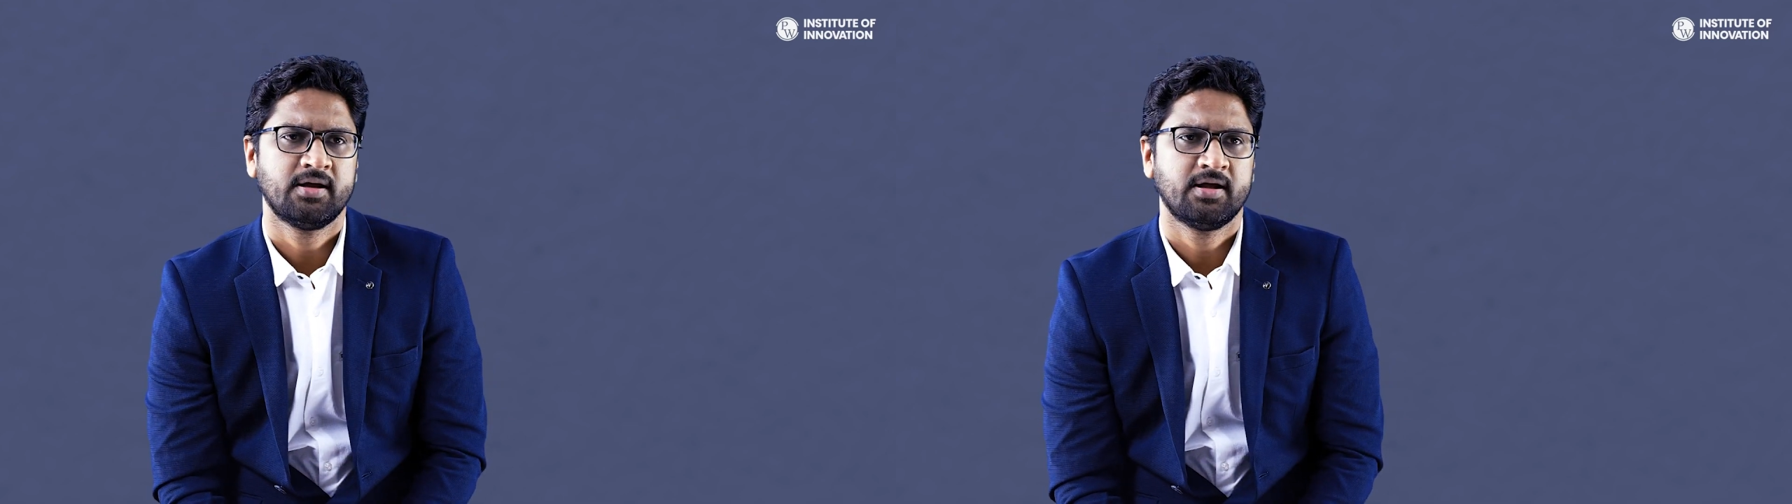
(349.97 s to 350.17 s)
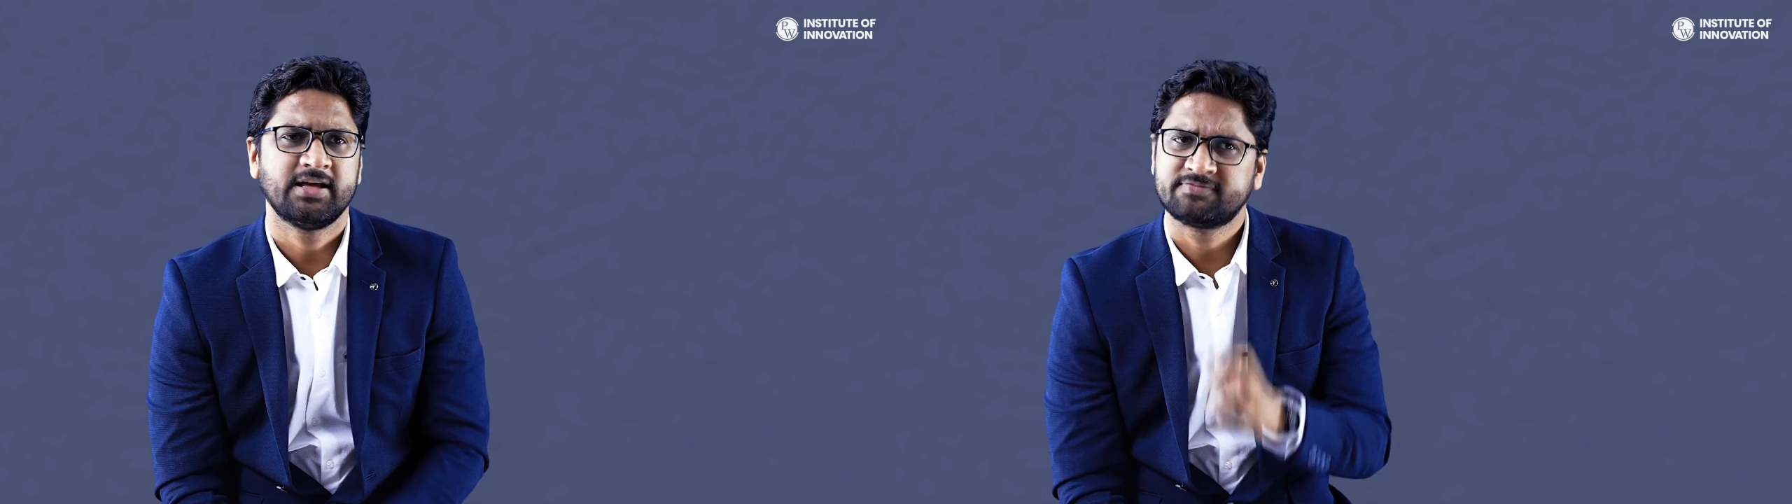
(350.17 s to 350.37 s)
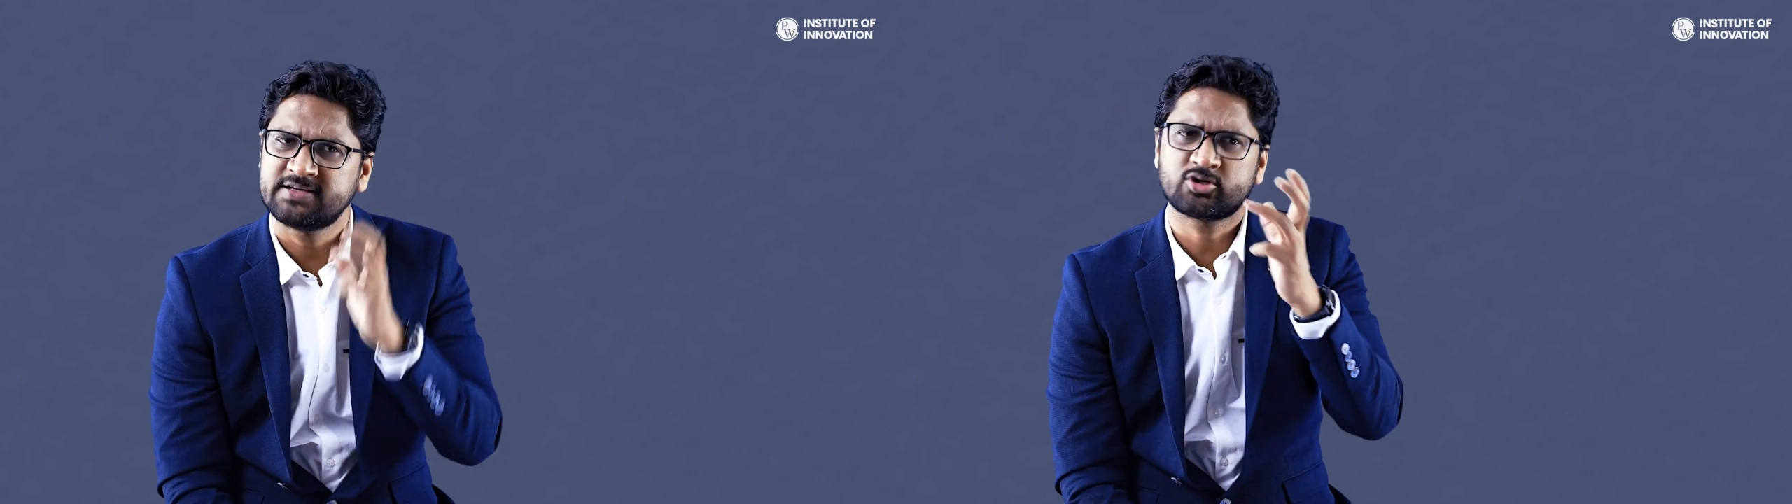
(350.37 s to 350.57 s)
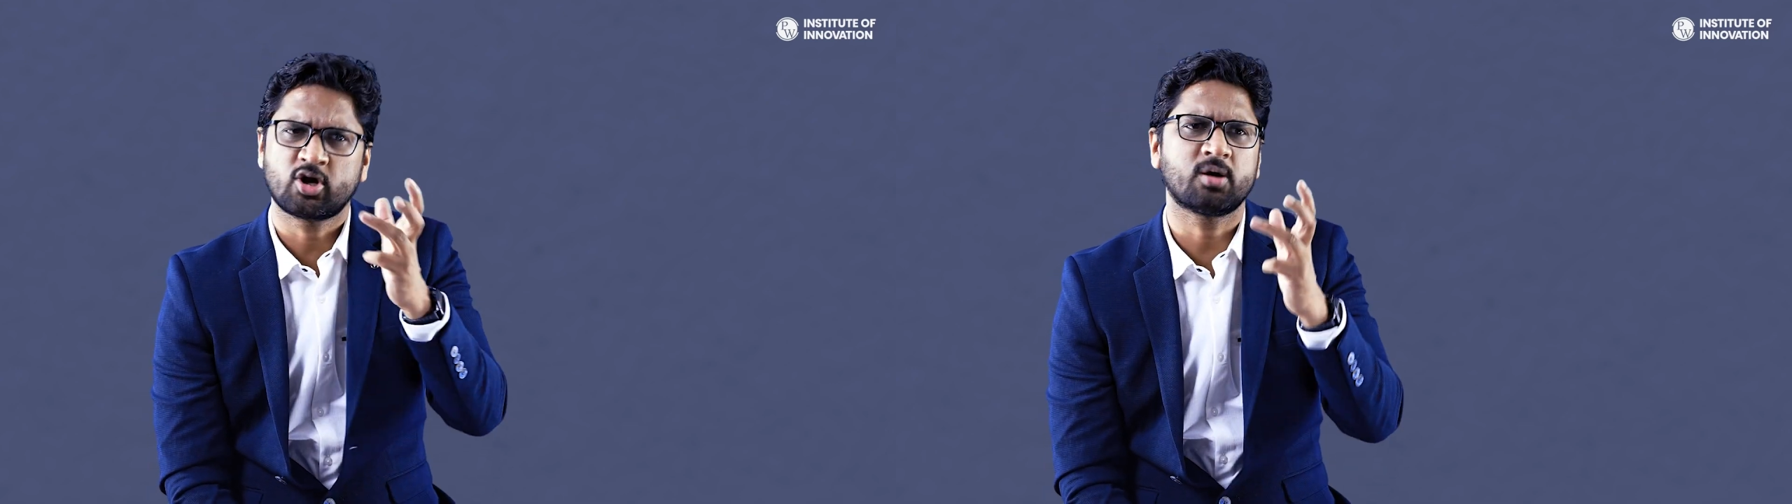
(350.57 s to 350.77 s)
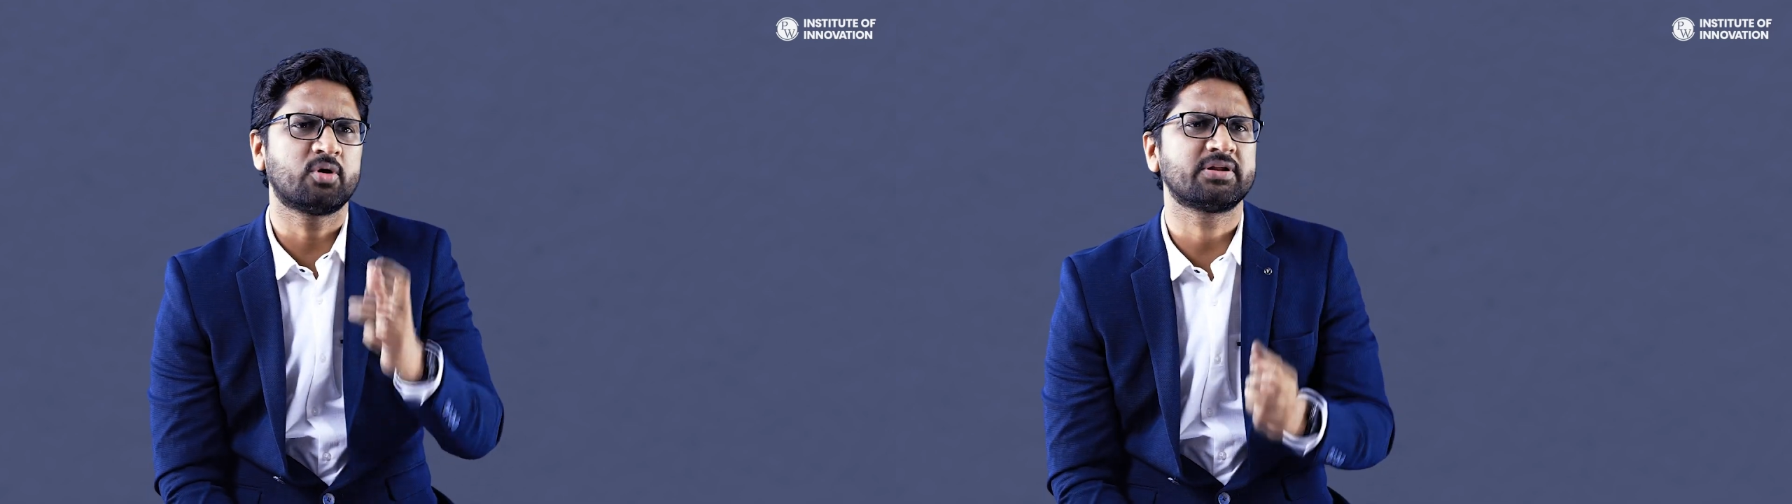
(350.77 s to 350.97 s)
Let's first
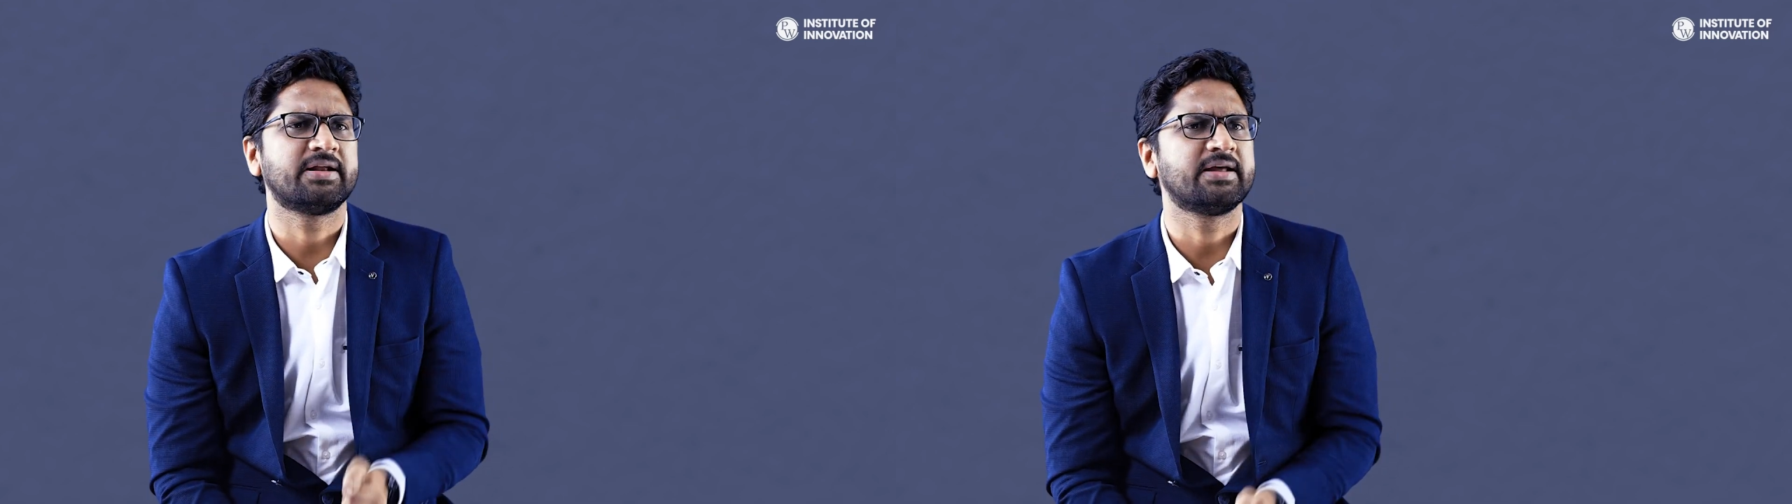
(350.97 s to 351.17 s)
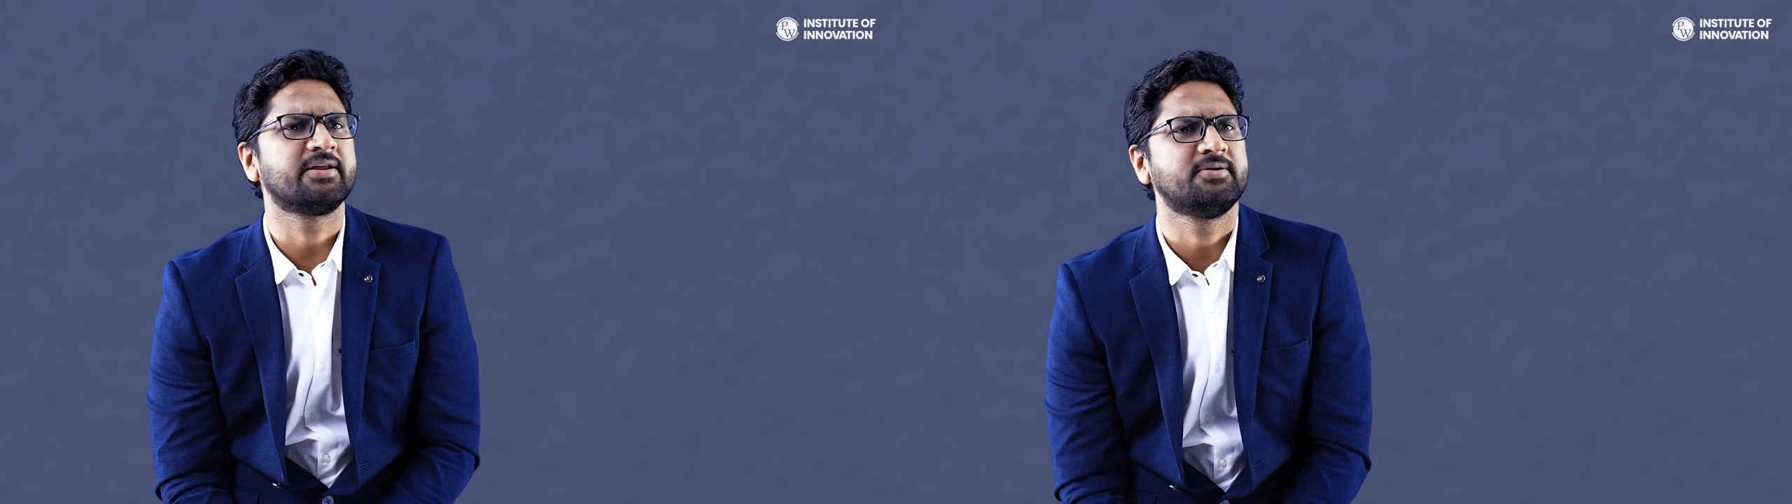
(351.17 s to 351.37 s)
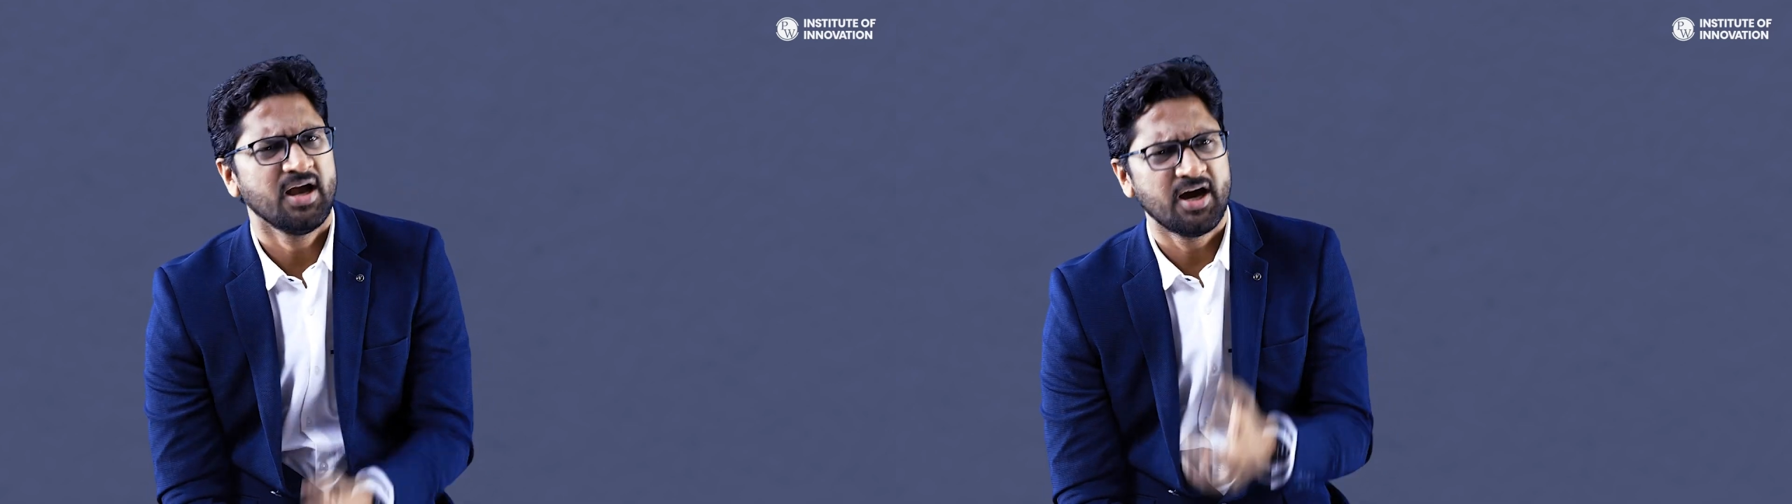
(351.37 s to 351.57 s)
talk about the degree.